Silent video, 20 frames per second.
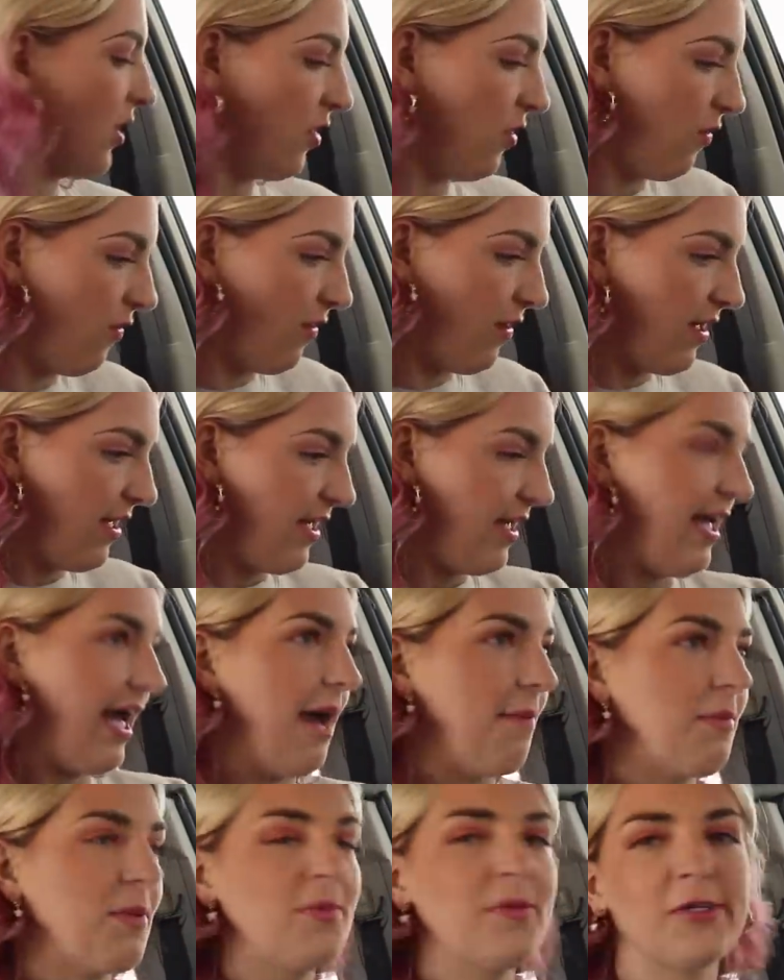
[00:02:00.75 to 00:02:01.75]
Oh,
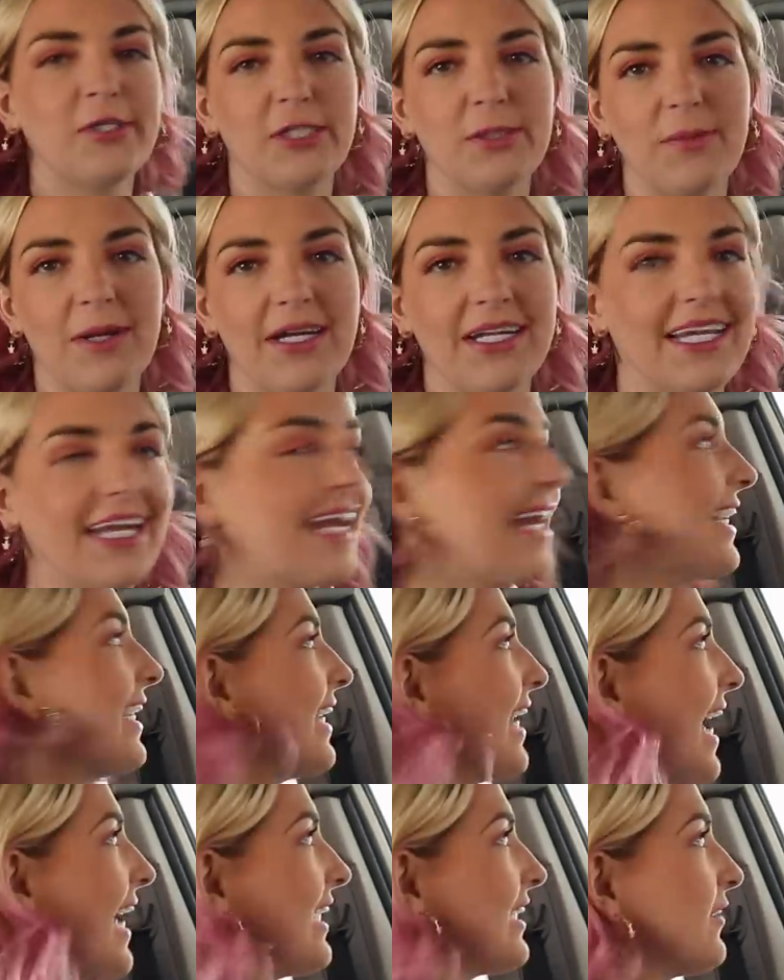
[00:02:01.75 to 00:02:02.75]
I'm gonna push the button again
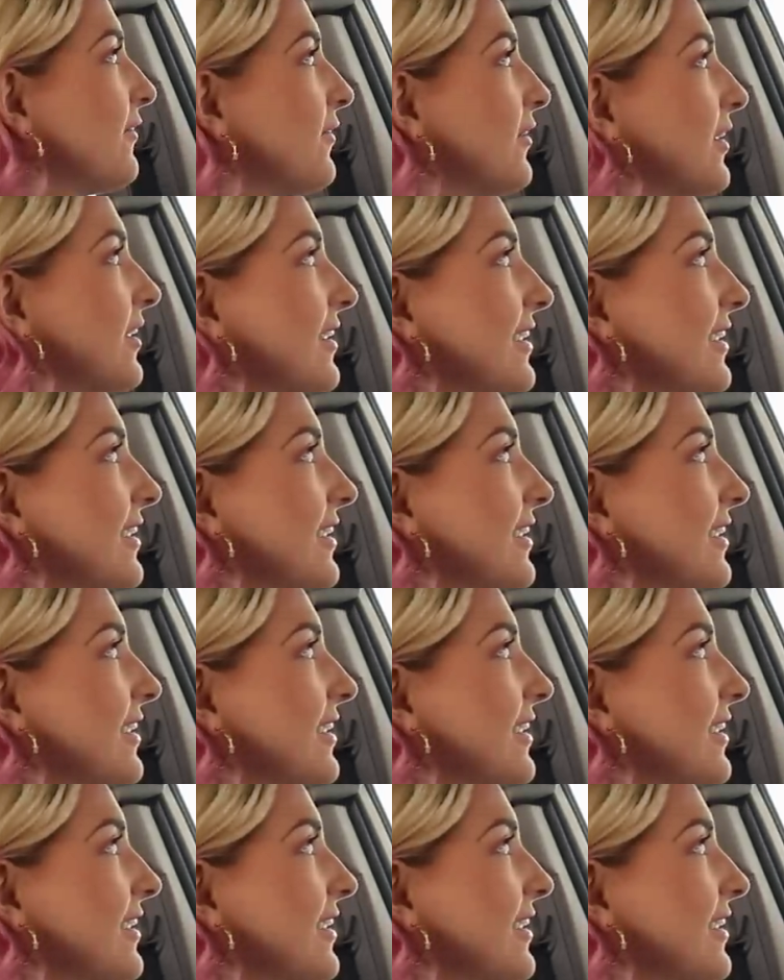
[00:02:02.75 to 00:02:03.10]
and ask for their